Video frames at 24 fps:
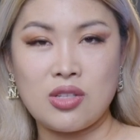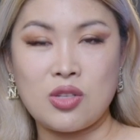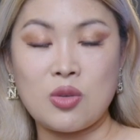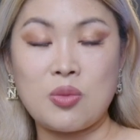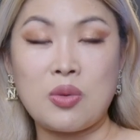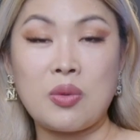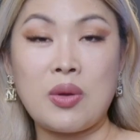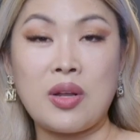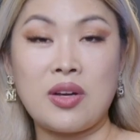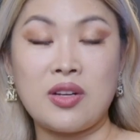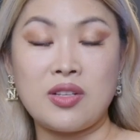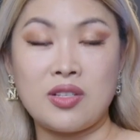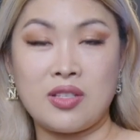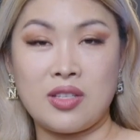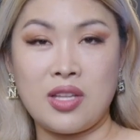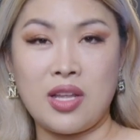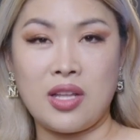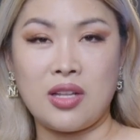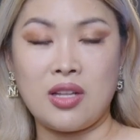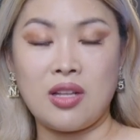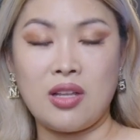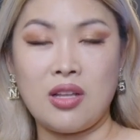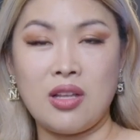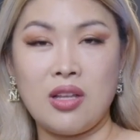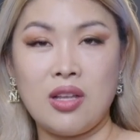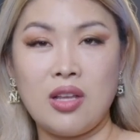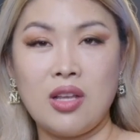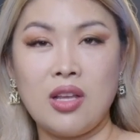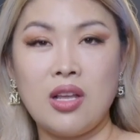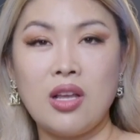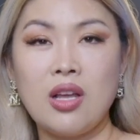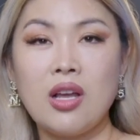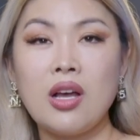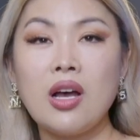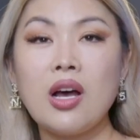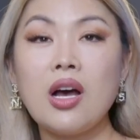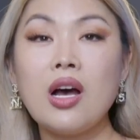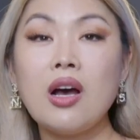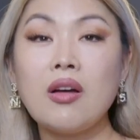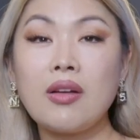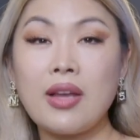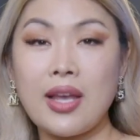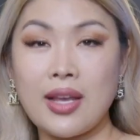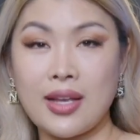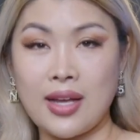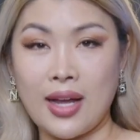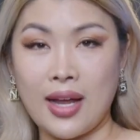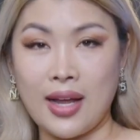So people understand.
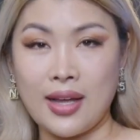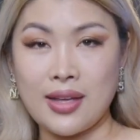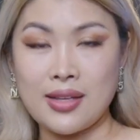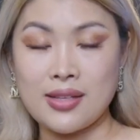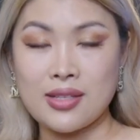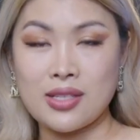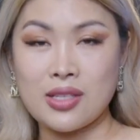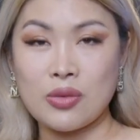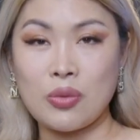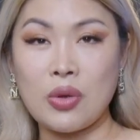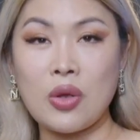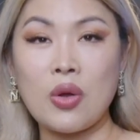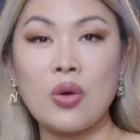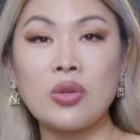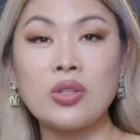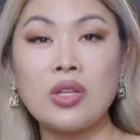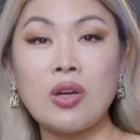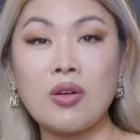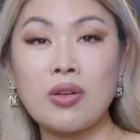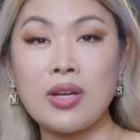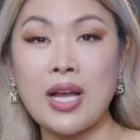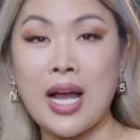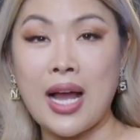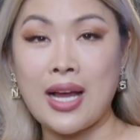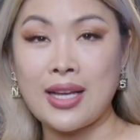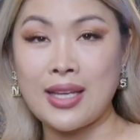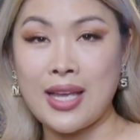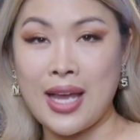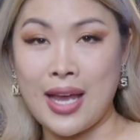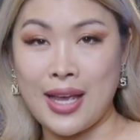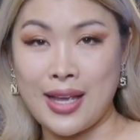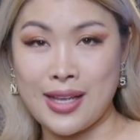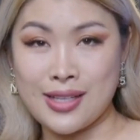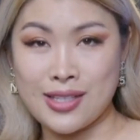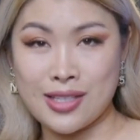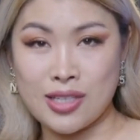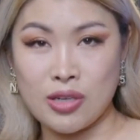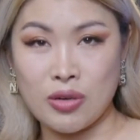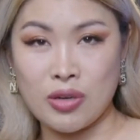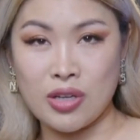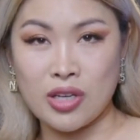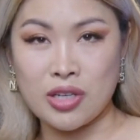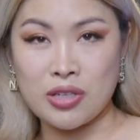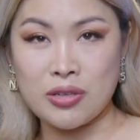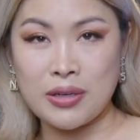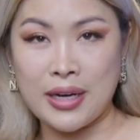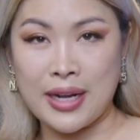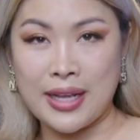Okay, guys, we all know Kanye is going
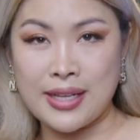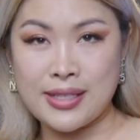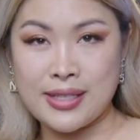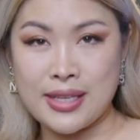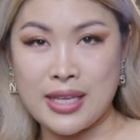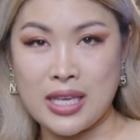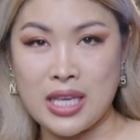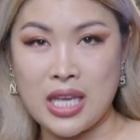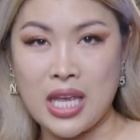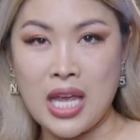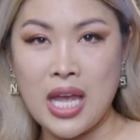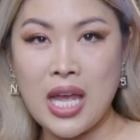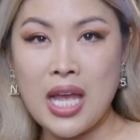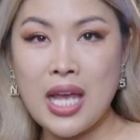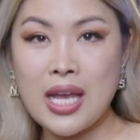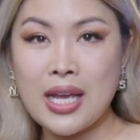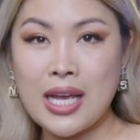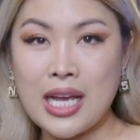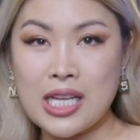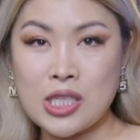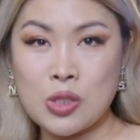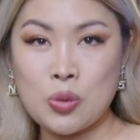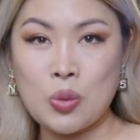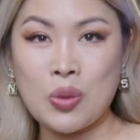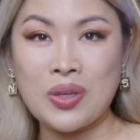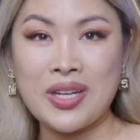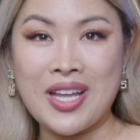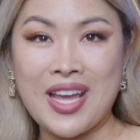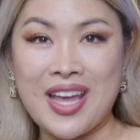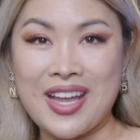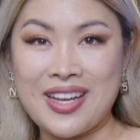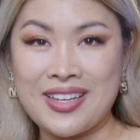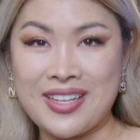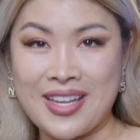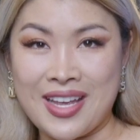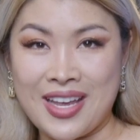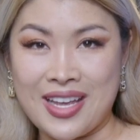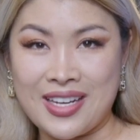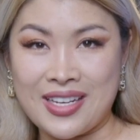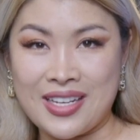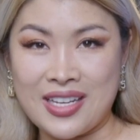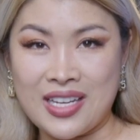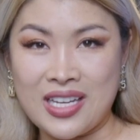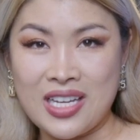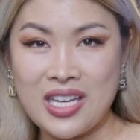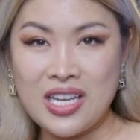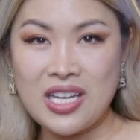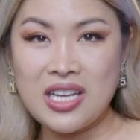crazy. Guess what he did?